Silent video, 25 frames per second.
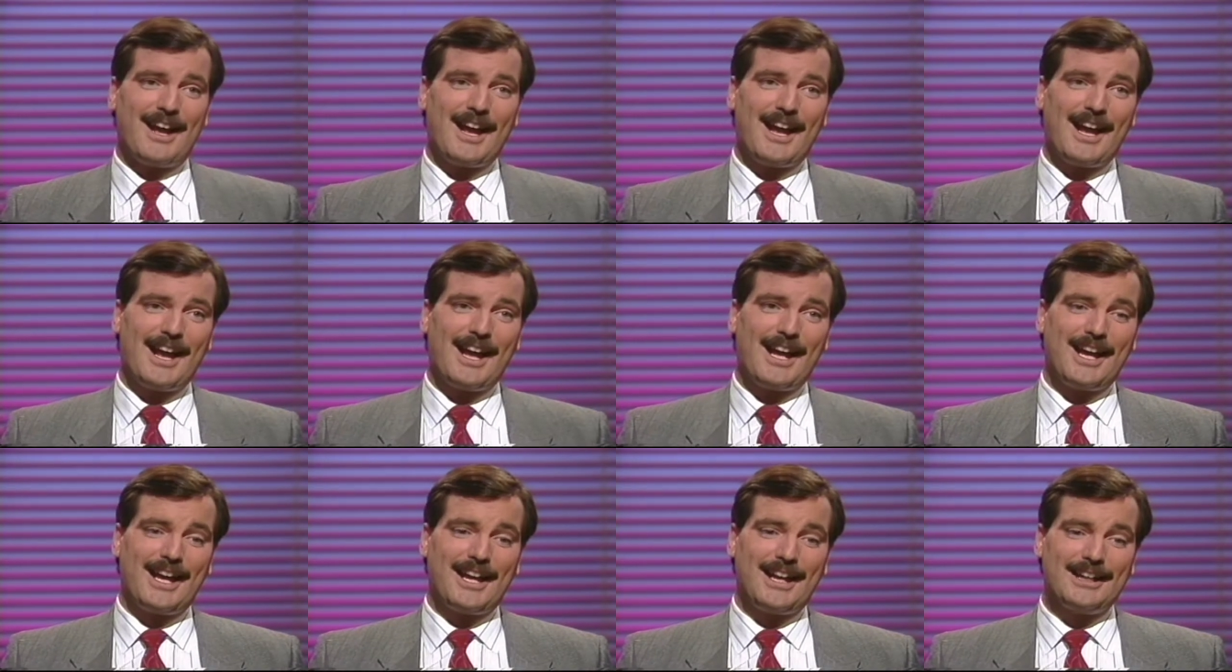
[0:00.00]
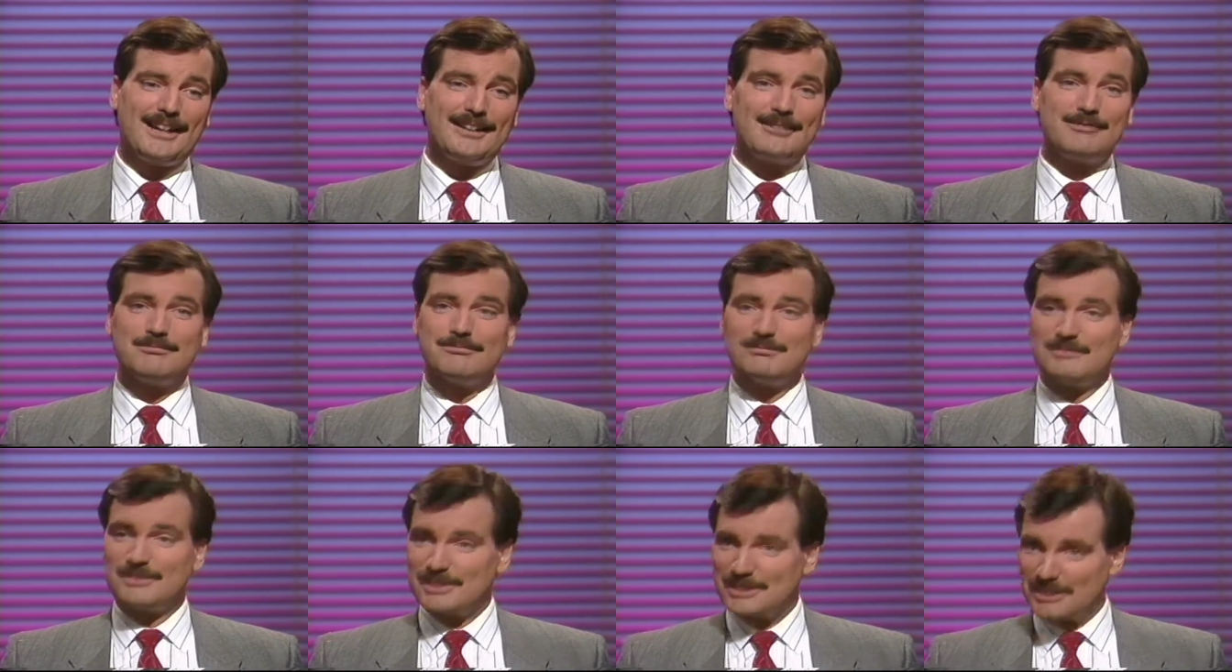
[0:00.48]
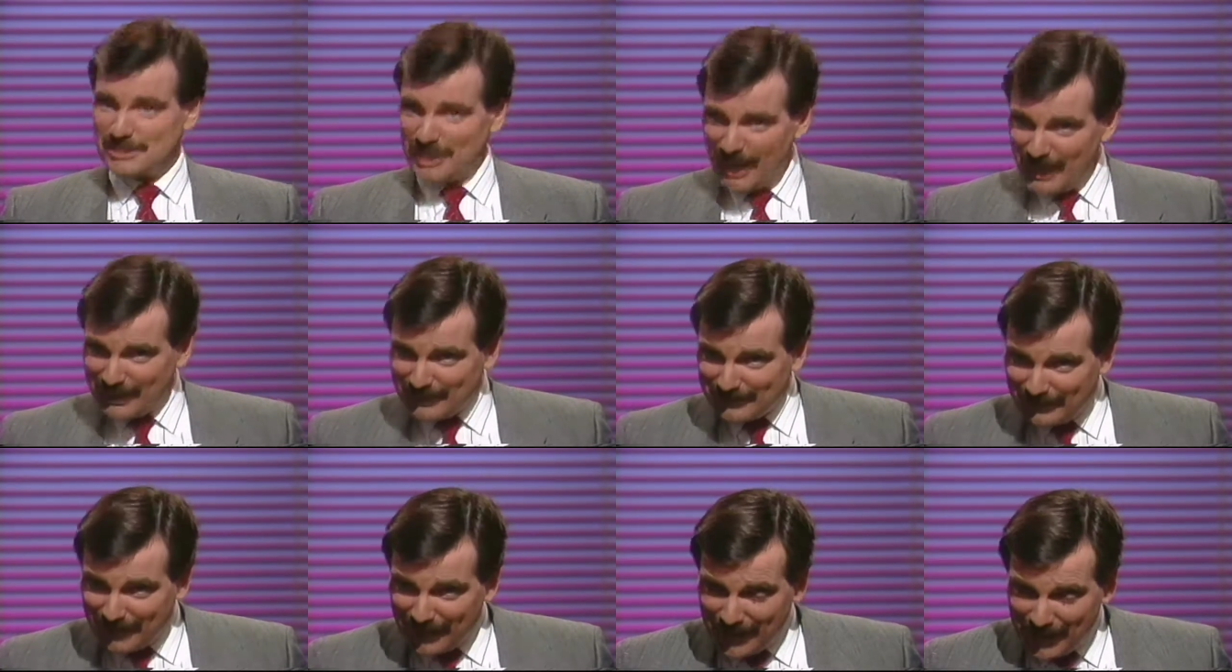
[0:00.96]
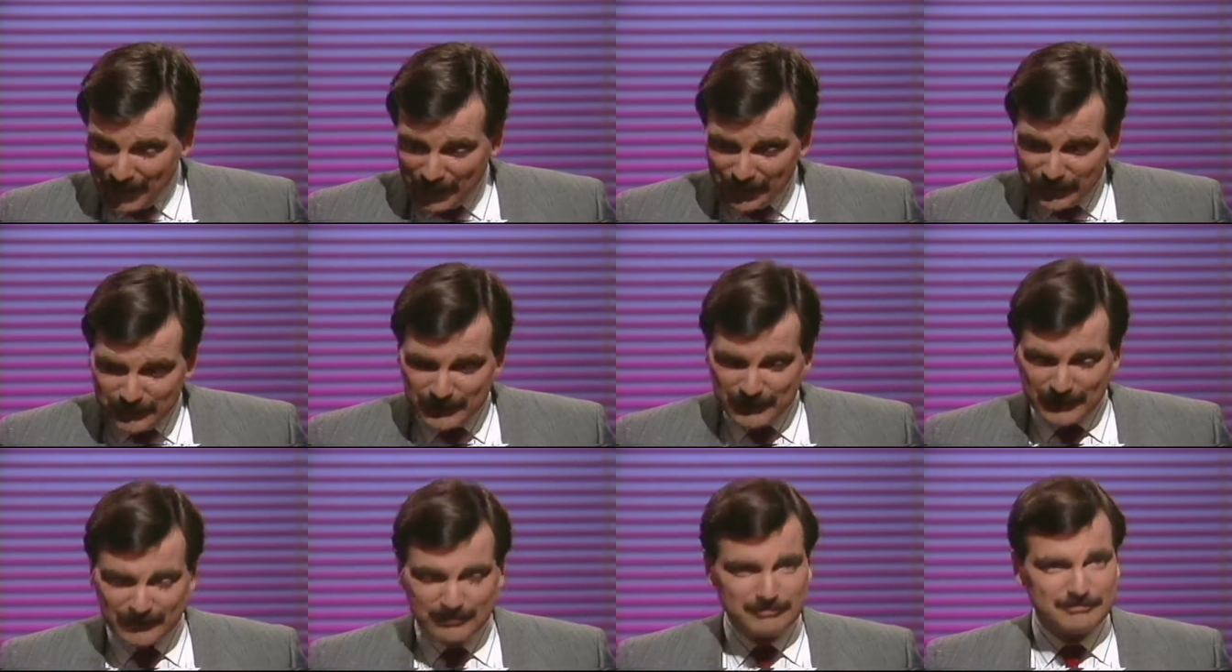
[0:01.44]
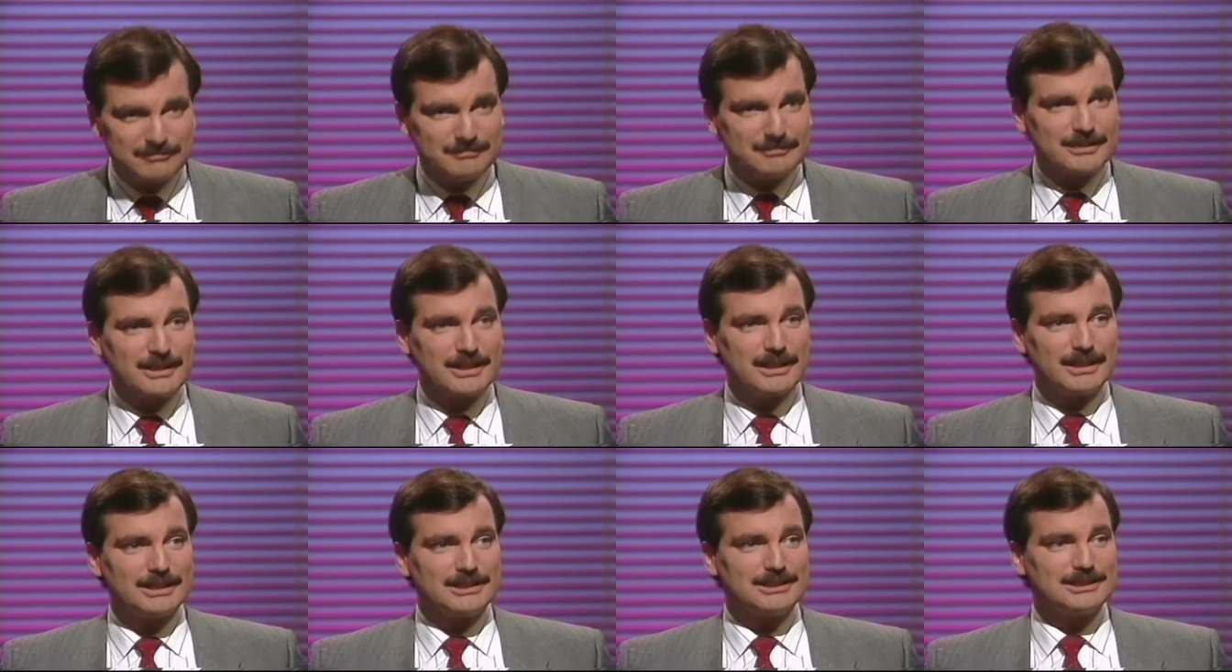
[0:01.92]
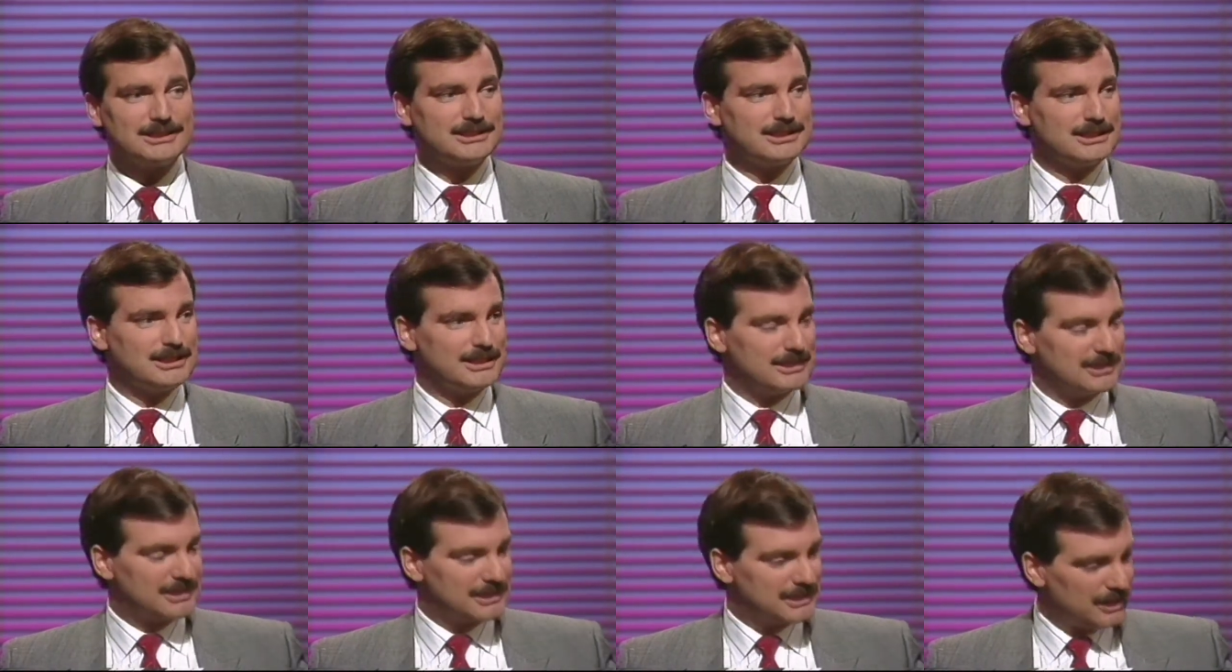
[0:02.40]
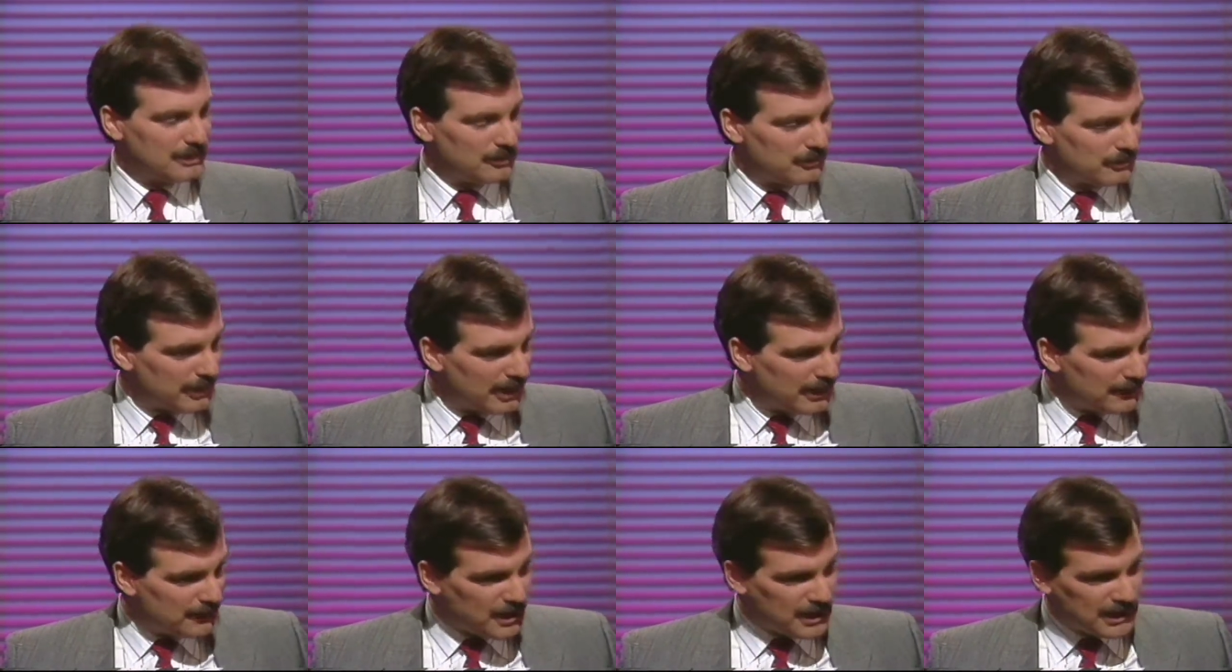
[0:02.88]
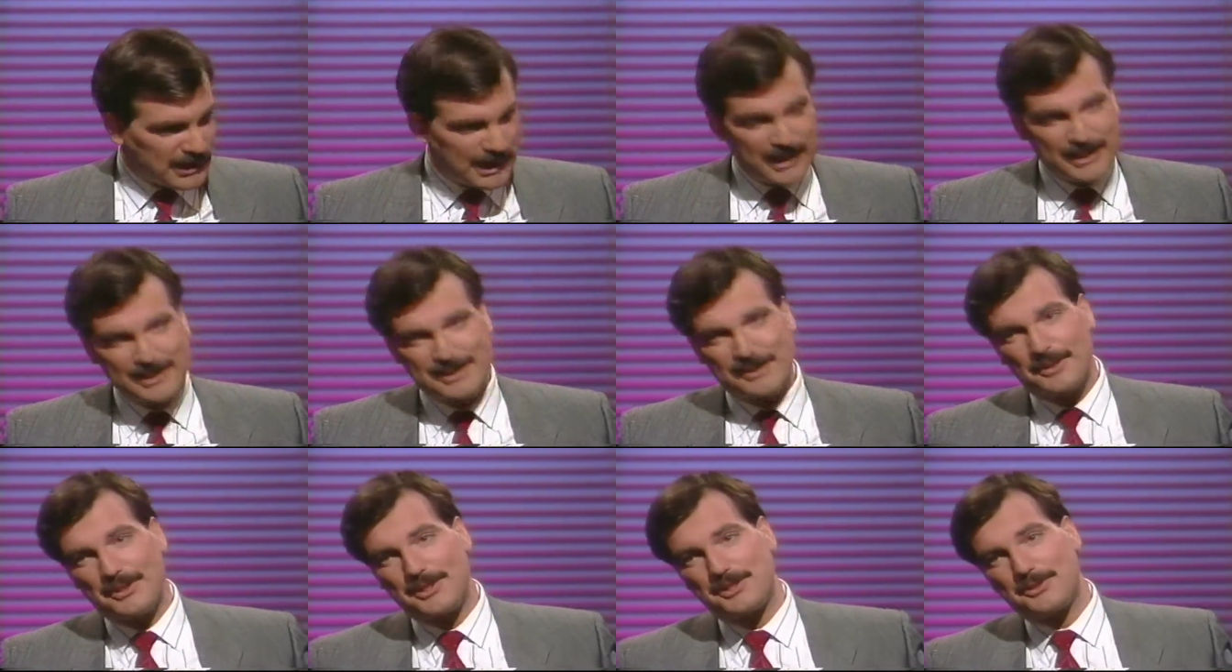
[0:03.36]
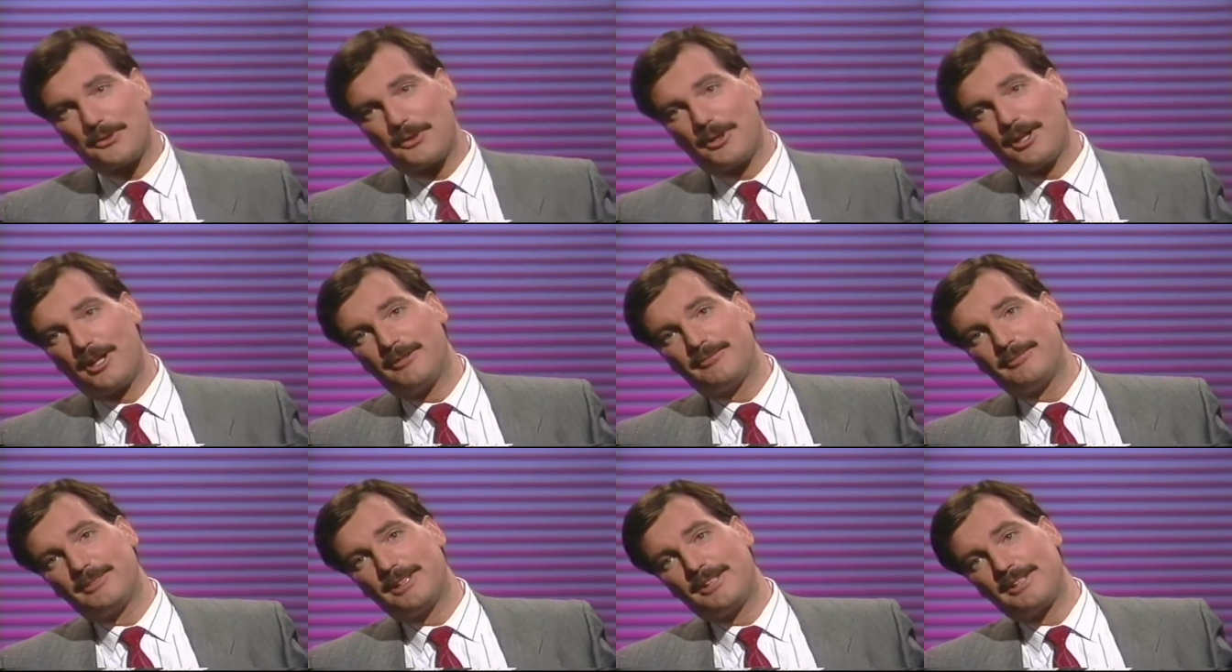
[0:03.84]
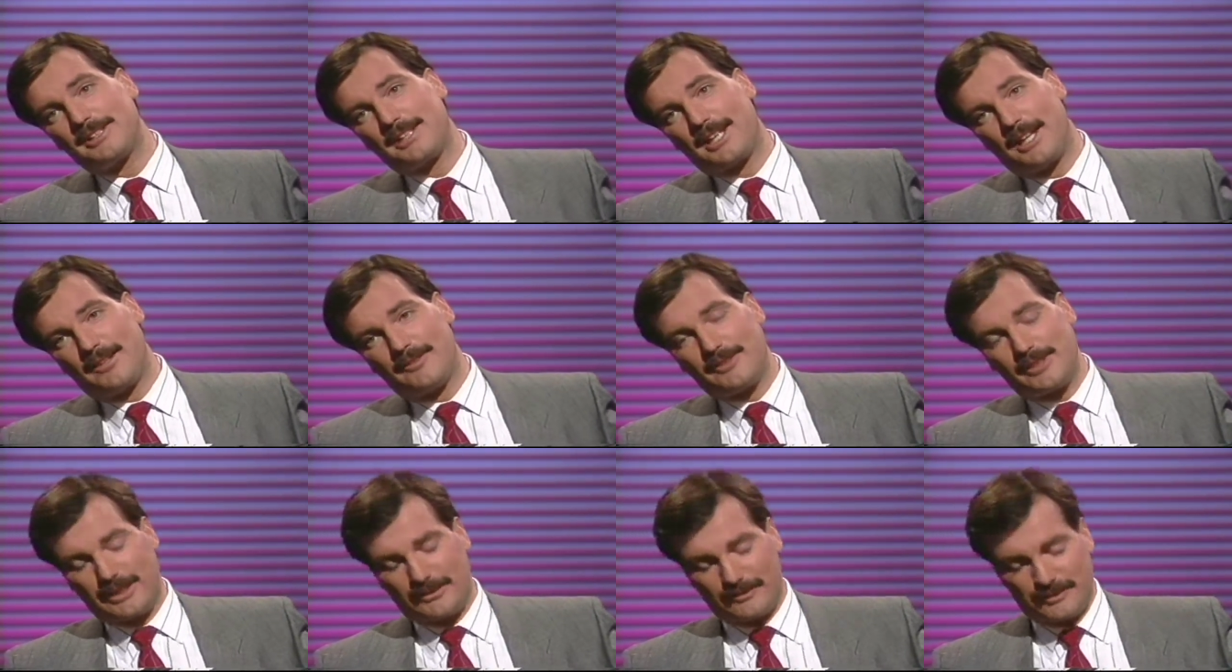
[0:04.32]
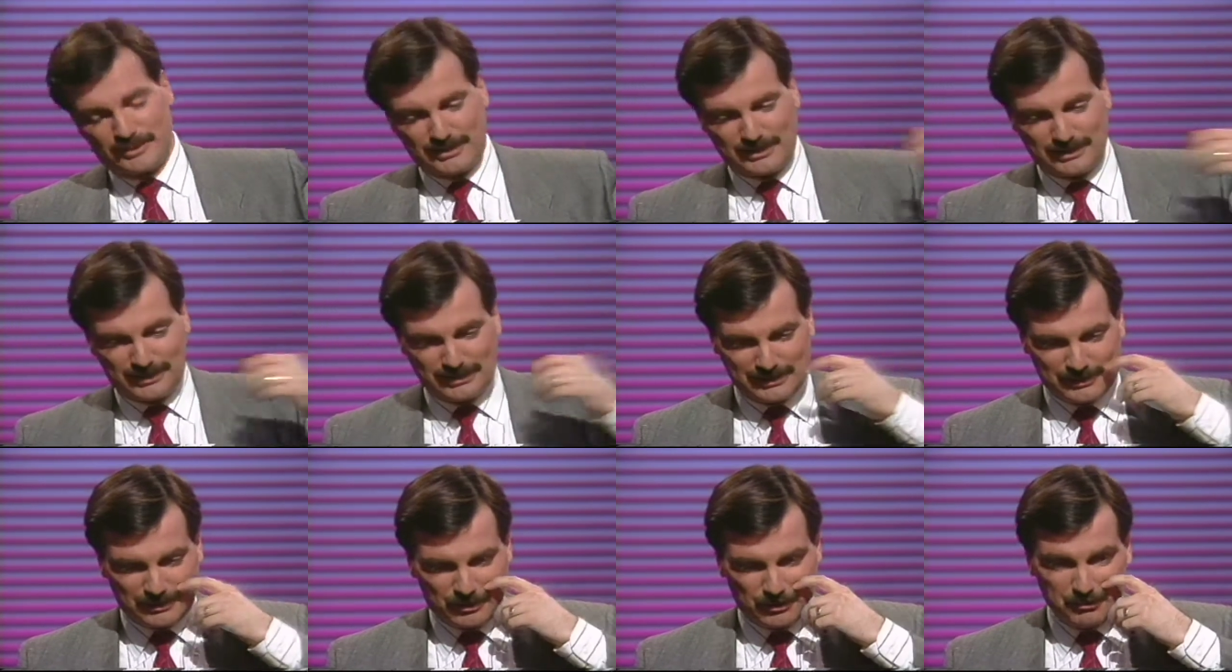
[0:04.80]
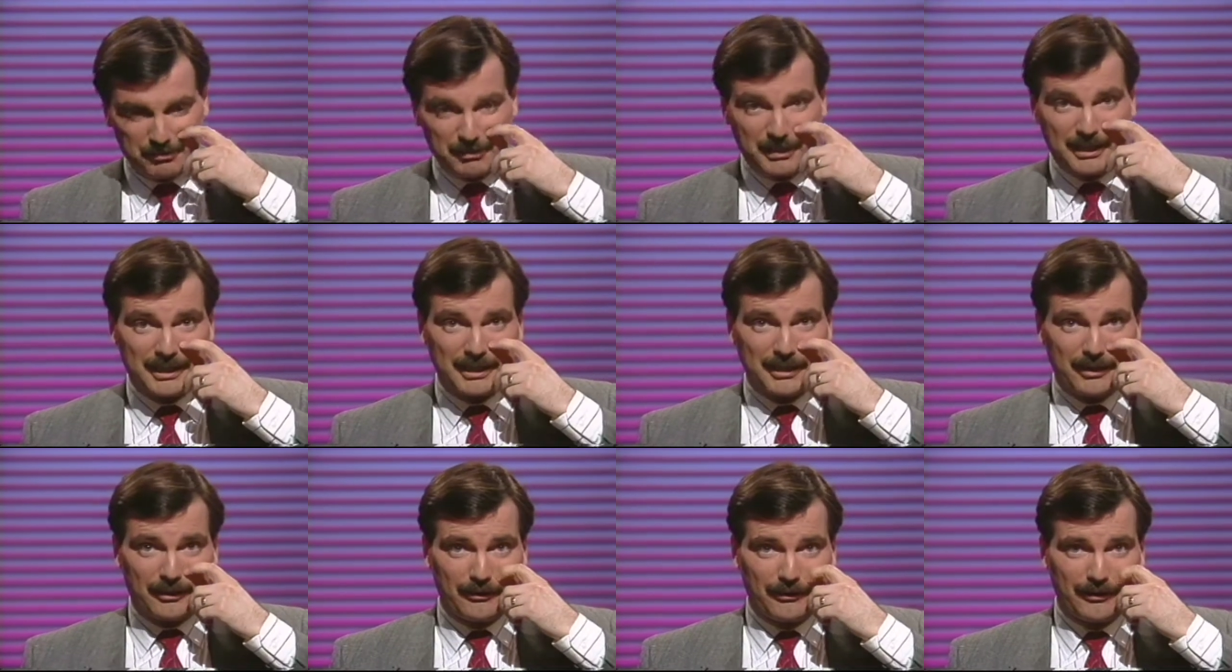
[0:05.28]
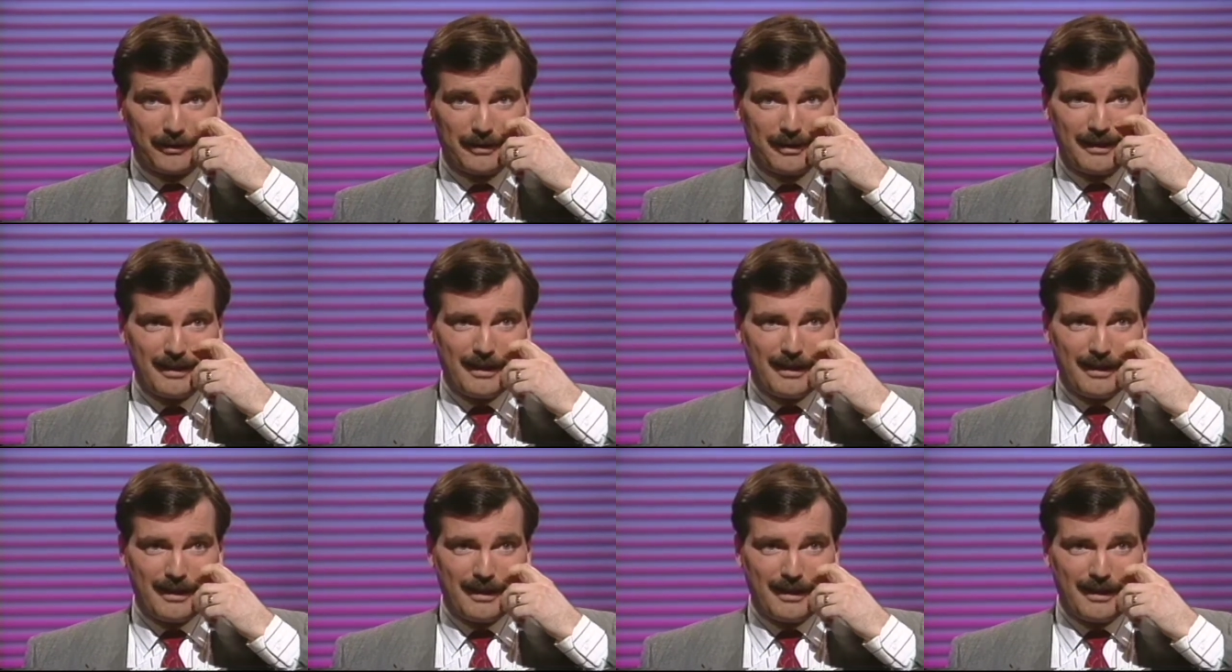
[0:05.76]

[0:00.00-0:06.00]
and sat down and uh, she said, okay, for the latest in the storm, here's Kevin Evans. And so bingo.